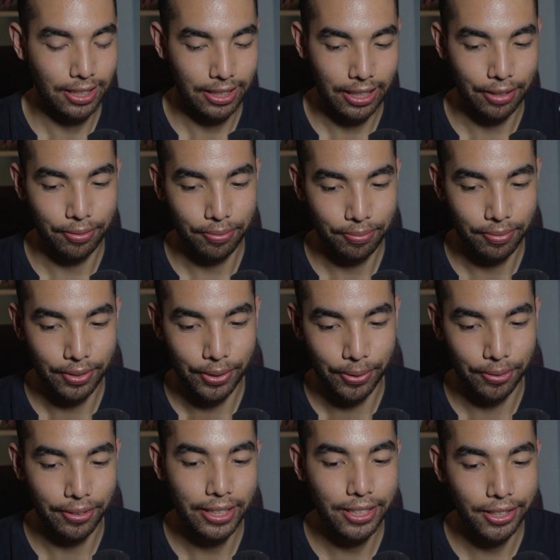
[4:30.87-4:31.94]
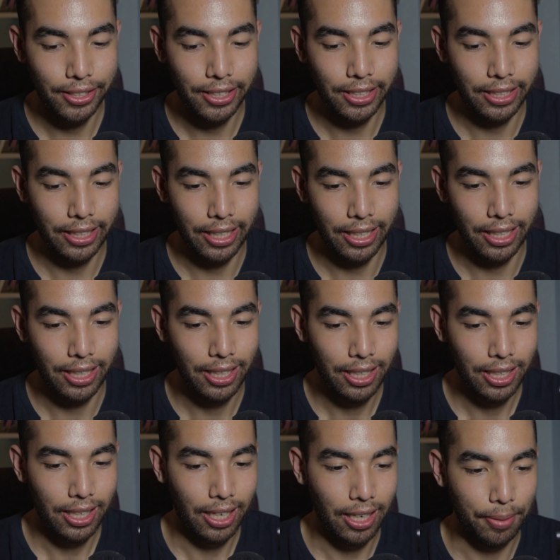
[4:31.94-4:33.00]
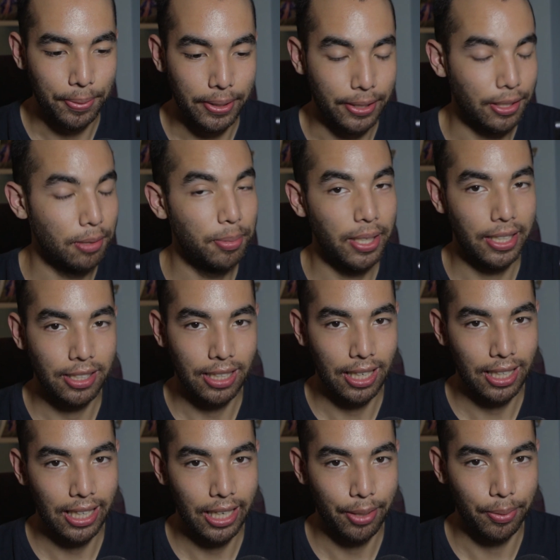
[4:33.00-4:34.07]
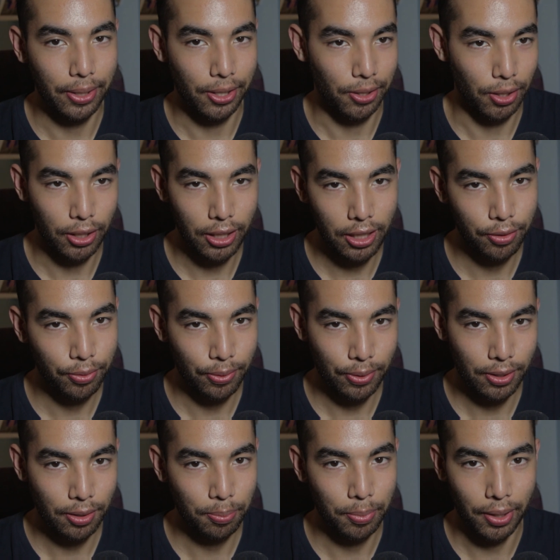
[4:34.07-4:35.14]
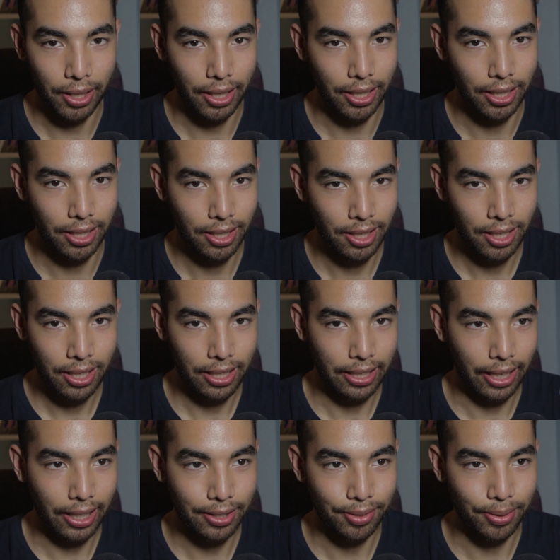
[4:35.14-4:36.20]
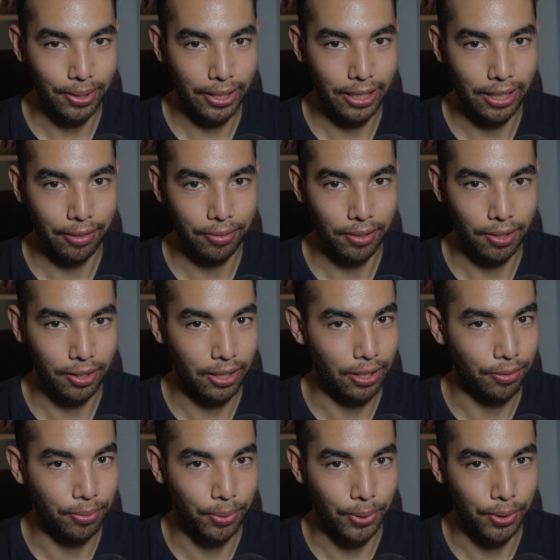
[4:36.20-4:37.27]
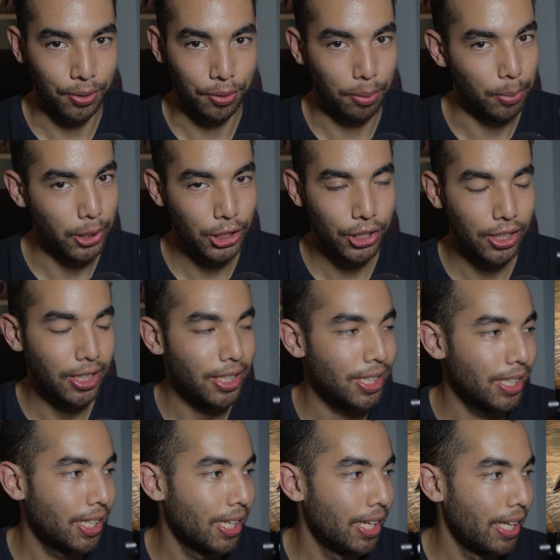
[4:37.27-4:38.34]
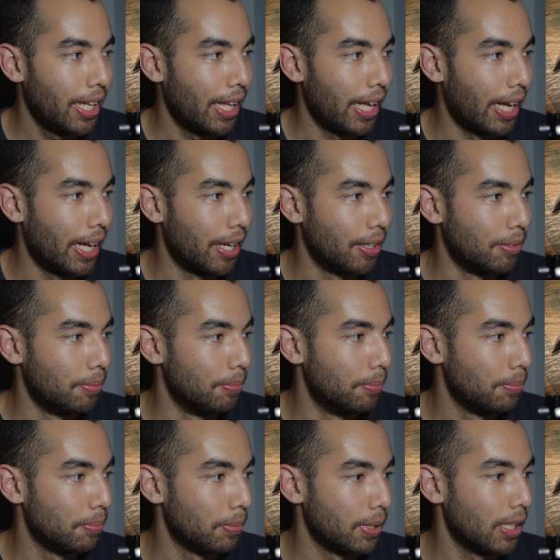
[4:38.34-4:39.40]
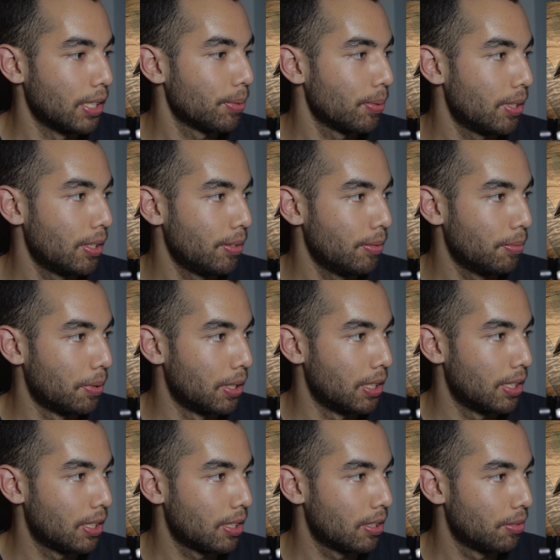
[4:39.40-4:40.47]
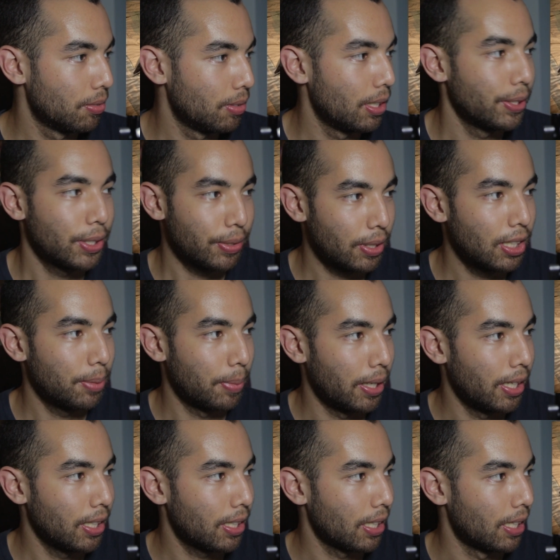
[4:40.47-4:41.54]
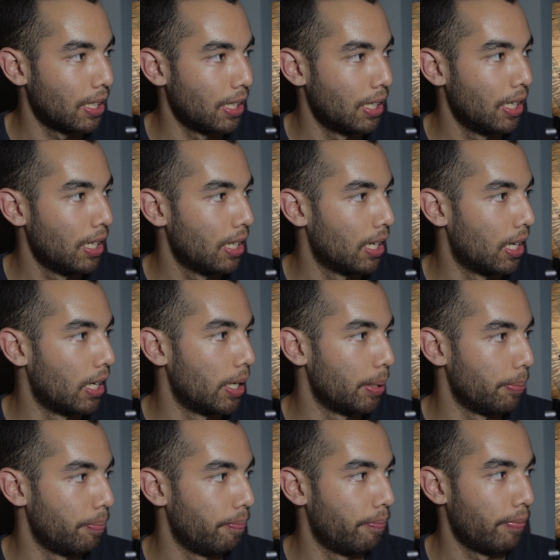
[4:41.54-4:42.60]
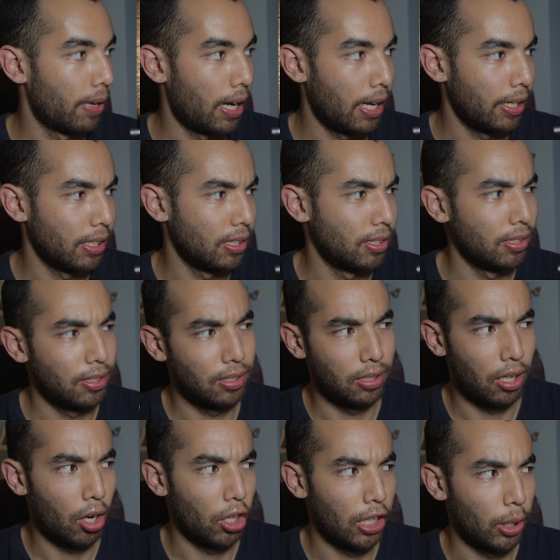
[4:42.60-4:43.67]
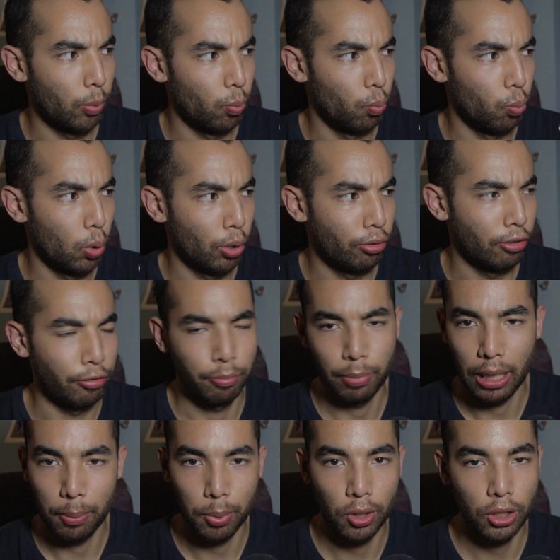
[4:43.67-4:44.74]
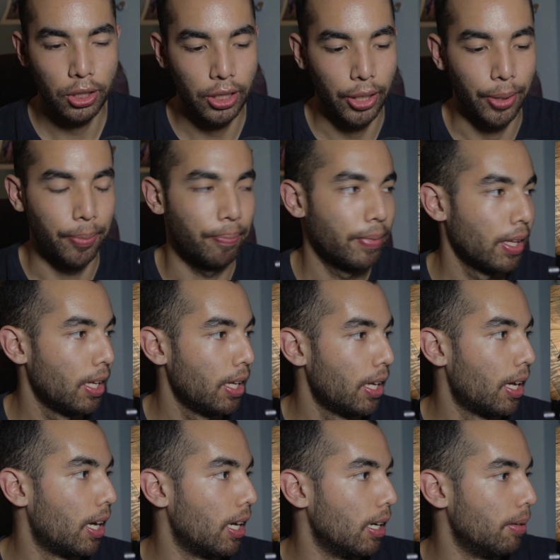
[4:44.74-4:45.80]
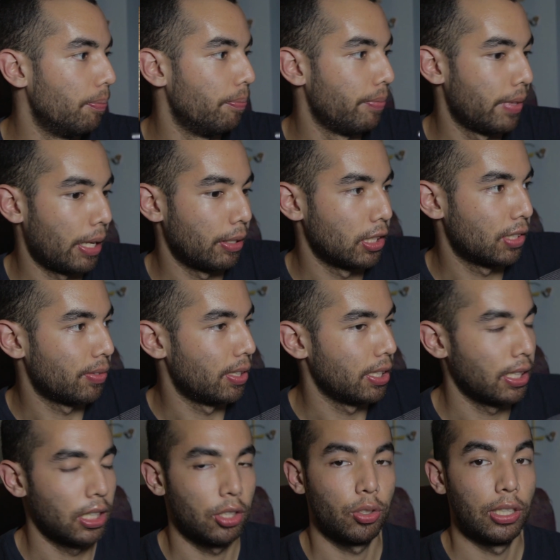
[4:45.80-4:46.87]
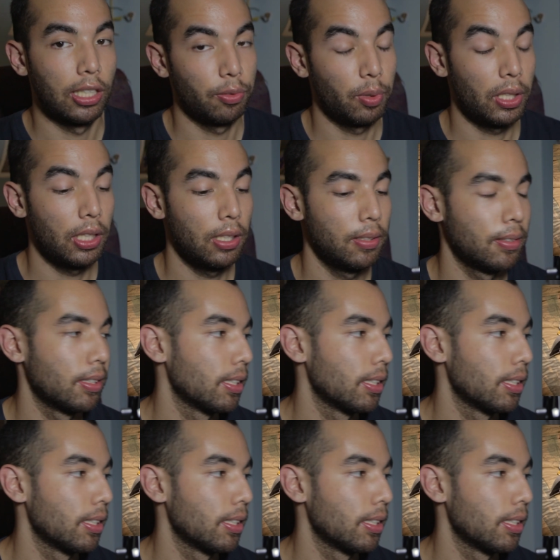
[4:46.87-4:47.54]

if you're researching it, it could be exactly what you're looking for, but that's really if you're looking for a mystery. But this one was fun to make, and I hardly work with paper, so that was fun to get creative with it.